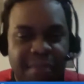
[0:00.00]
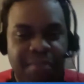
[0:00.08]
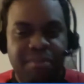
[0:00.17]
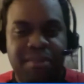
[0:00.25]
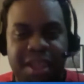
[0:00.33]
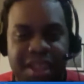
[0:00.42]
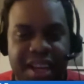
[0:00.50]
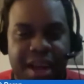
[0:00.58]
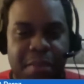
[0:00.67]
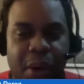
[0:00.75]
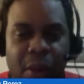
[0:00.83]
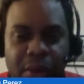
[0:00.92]
Something I
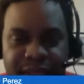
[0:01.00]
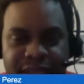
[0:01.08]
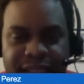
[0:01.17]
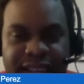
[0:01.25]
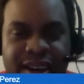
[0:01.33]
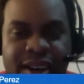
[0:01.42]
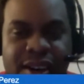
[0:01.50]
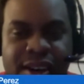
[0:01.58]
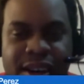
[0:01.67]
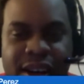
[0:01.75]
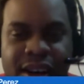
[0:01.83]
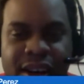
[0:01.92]
posted on
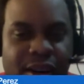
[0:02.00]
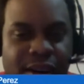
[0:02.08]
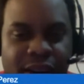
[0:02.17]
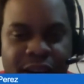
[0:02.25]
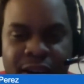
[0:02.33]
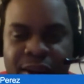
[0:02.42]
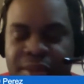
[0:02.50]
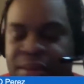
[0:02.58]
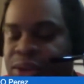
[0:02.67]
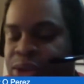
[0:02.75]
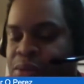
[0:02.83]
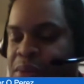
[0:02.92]
our
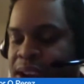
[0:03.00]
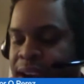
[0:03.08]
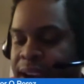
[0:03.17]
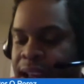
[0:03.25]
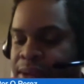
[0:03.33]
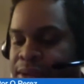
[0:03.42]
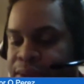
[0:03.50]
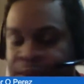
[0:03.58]
social media accounts was